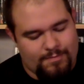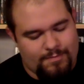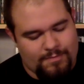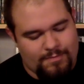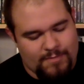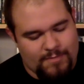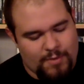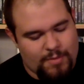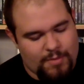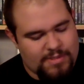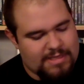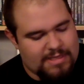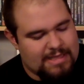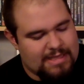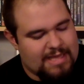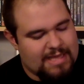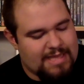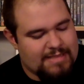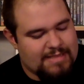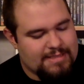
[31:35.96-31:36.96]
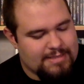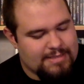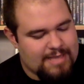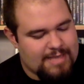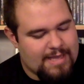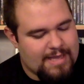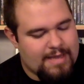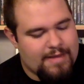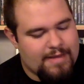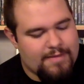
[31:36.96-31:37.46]
Always a classic to
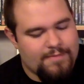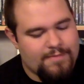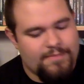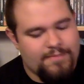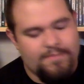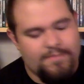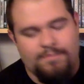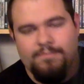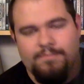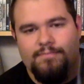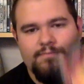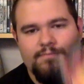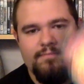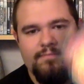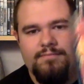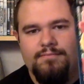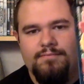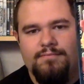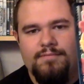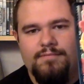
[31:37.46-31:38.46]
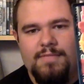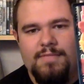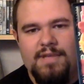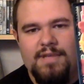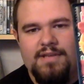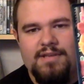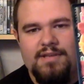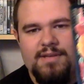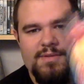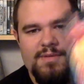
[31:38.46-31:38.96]
have.
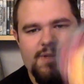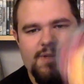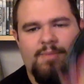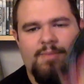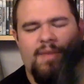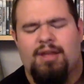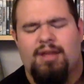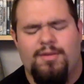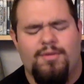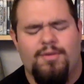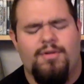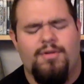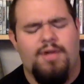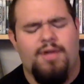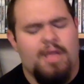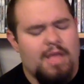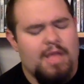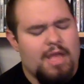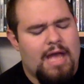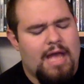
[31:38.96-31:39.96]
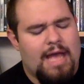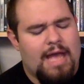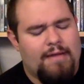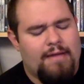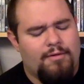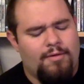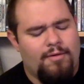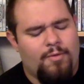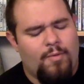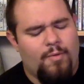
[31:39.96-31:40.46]
It comes in the manual. I
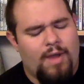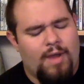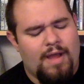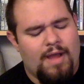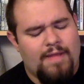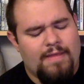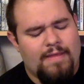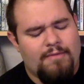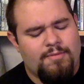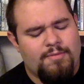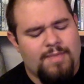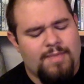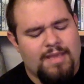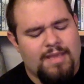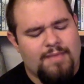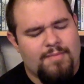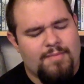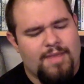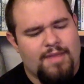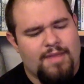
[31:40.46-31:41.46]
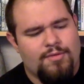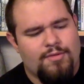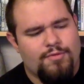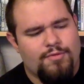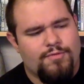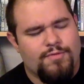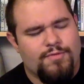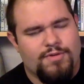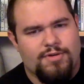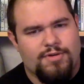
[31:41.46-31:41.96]
don't know why they would make a
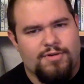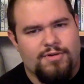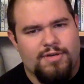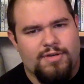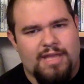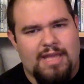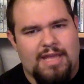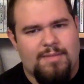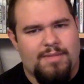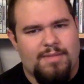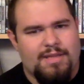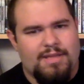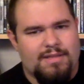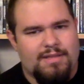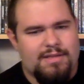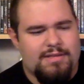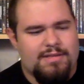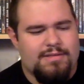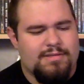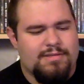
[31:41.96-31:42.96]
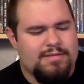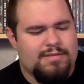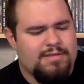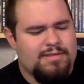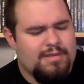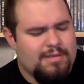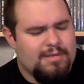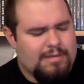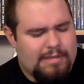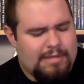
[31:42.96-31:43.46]
manual for a game like this.
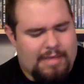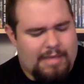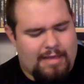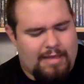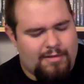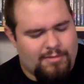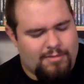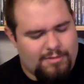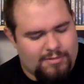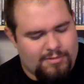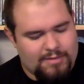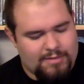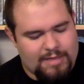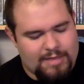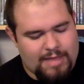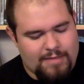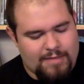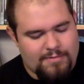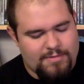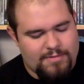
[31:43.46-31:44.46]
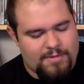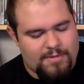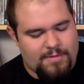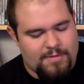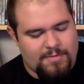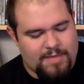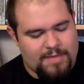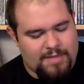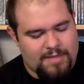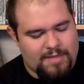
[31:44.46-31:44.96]
I don't know, like, how
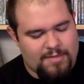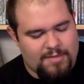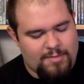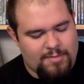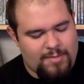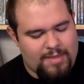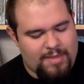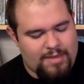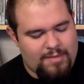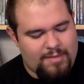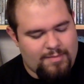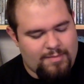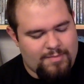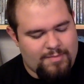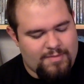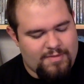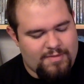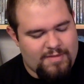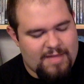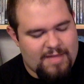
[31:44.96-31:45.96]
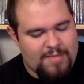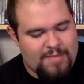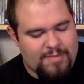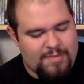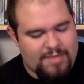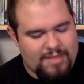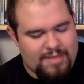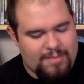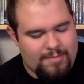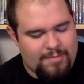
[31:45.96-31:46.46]
dumb can you be to not
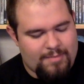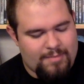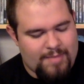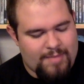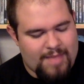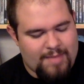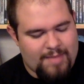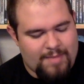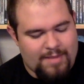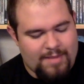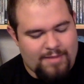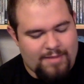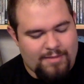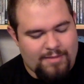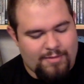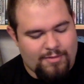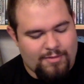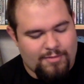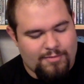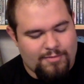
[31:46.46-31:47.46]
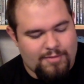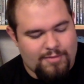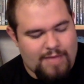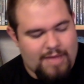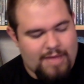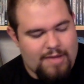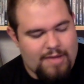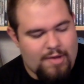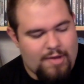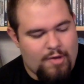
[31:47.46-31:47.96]
play Pac-Man or
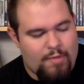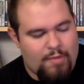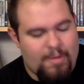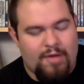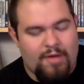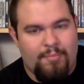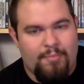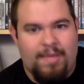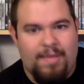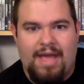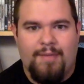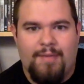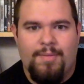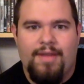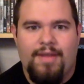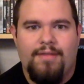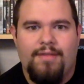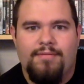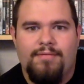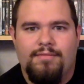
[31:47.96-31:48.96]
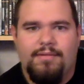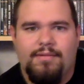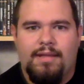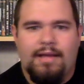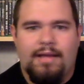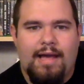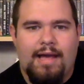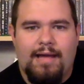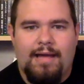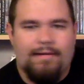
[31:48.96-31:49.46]
not know about Pac-Man?
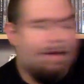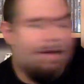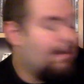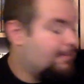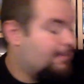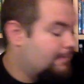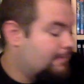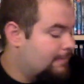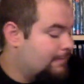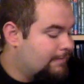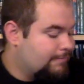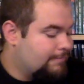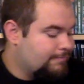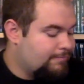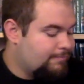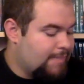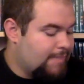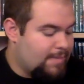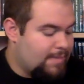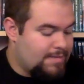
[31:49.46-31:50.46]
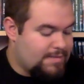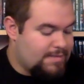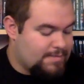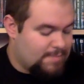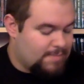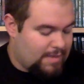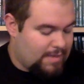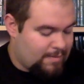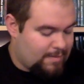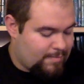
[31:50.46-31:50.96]
Like, I don't know. Maybe it's just
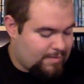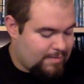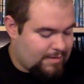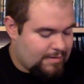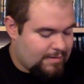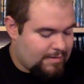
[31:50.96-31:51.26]
me, but